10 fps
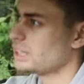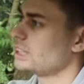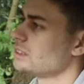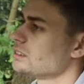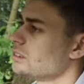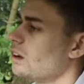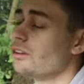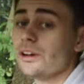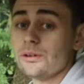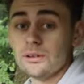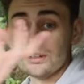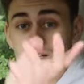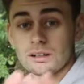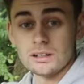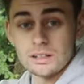that it? Oh no,
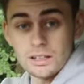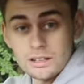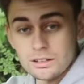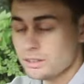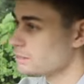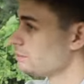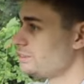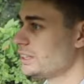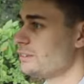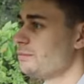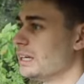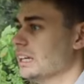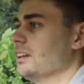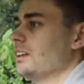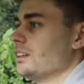forgive
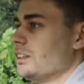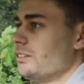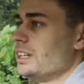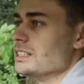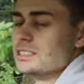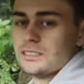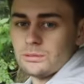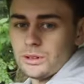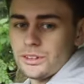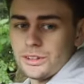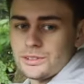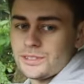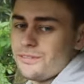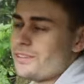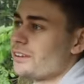me. There is one of
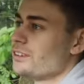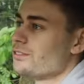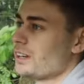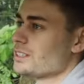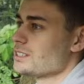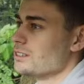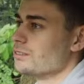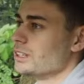those very fancy